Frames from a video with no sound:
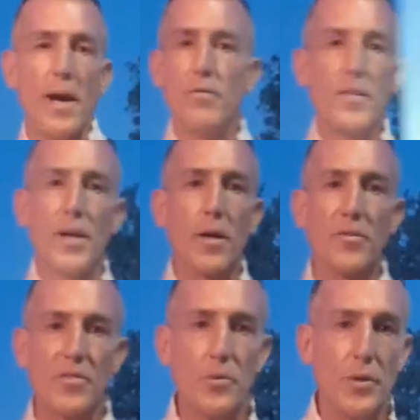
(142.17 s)
everything
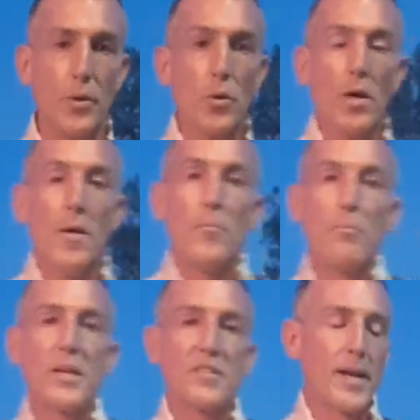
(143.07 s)
else you do.
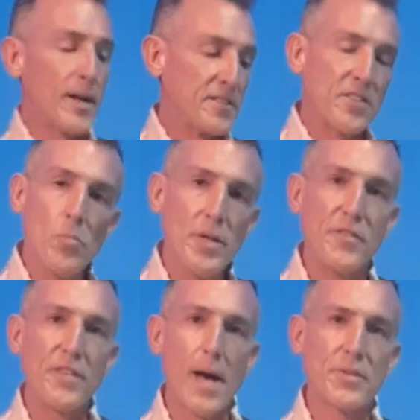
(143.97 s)
Because I got so many
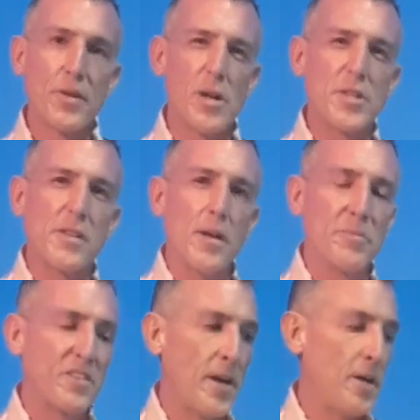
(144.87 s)
sabotage
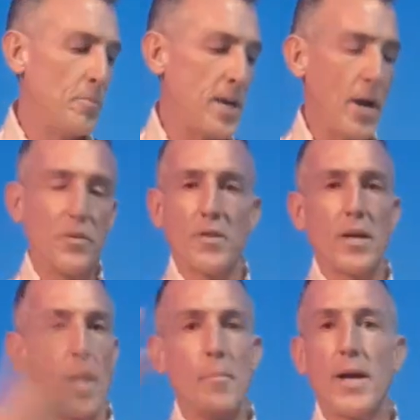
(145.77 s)
attempts sent at me, I was
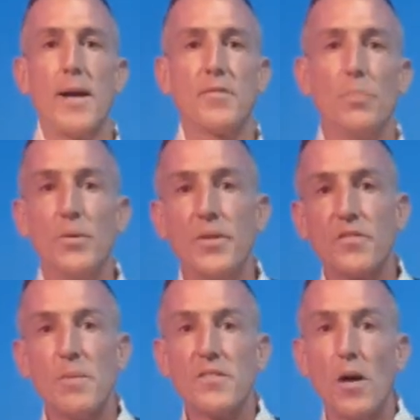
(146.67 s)
like, I'm gonna have to build
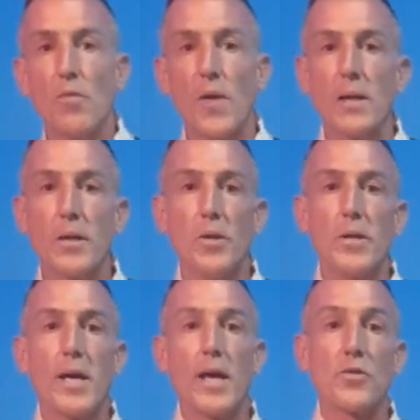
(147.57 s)
this myself. I
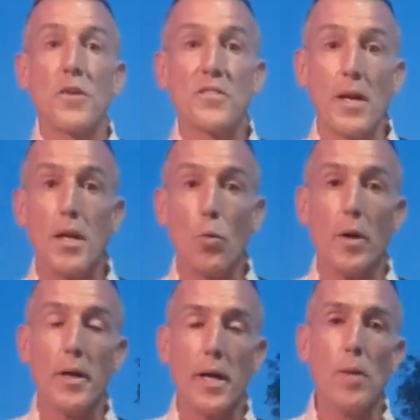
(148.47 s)
literally can't trust
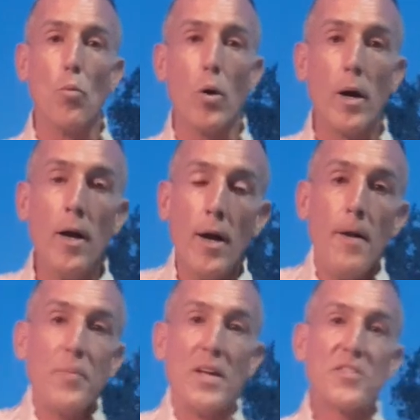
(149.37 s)
anyone anymore.
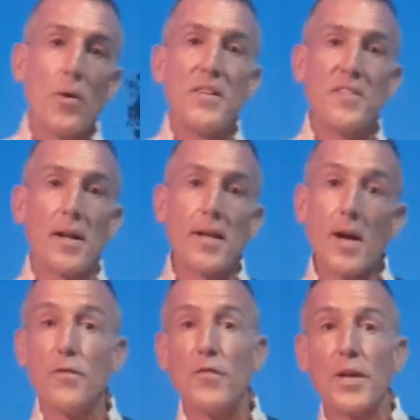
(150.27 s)
And so I sat
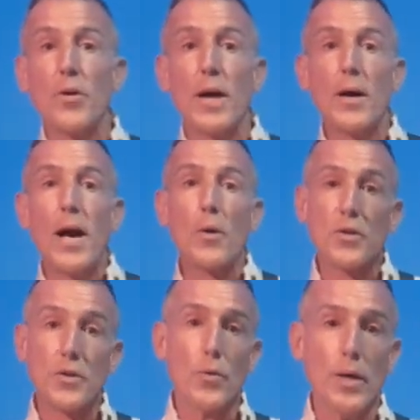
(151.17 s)
down and figured out how to
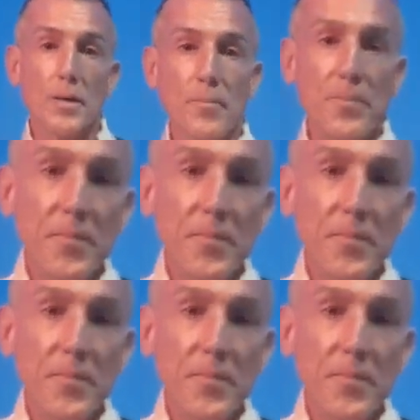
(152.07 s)
do it.